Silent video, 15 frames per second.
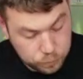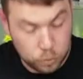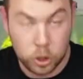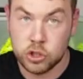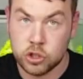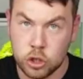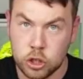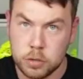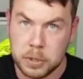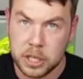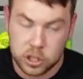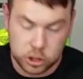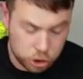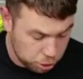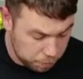What's good,
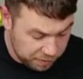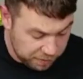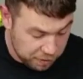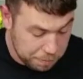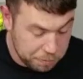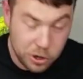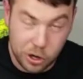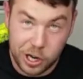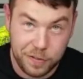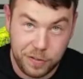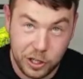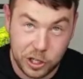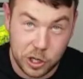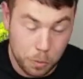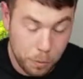because some of them don't
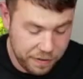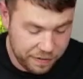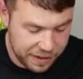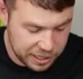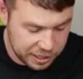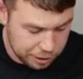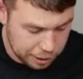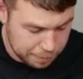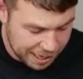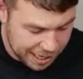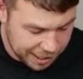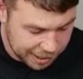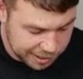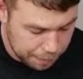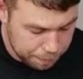even come with it. You've got to buy
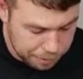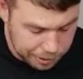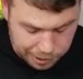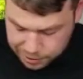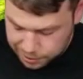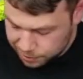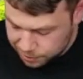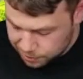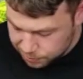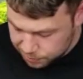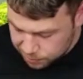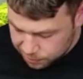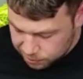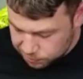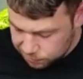that separately.
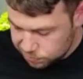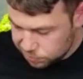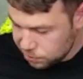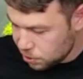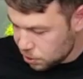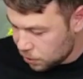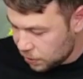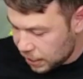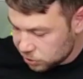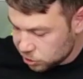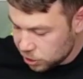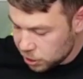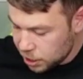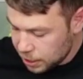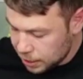So that's
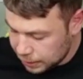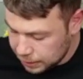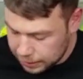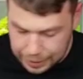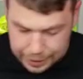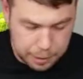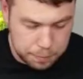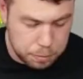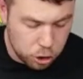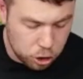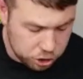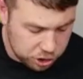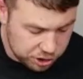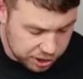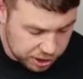a little added
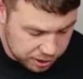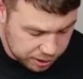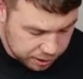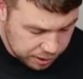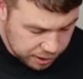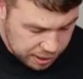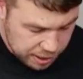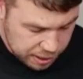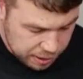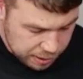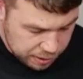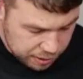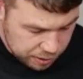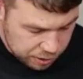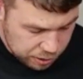bonus.
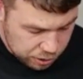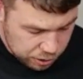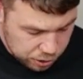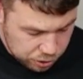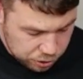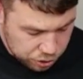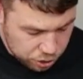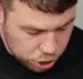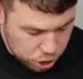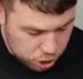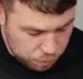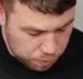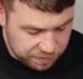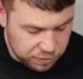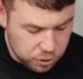
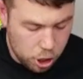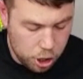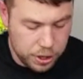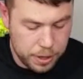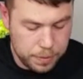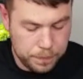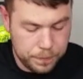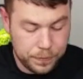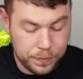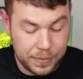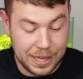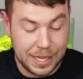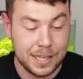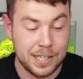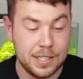So we've got,
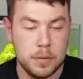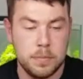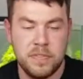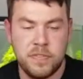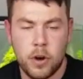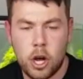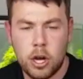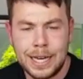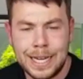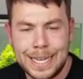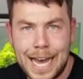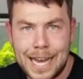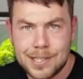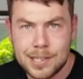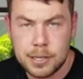like I said before,
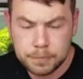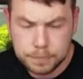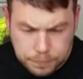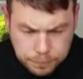glass.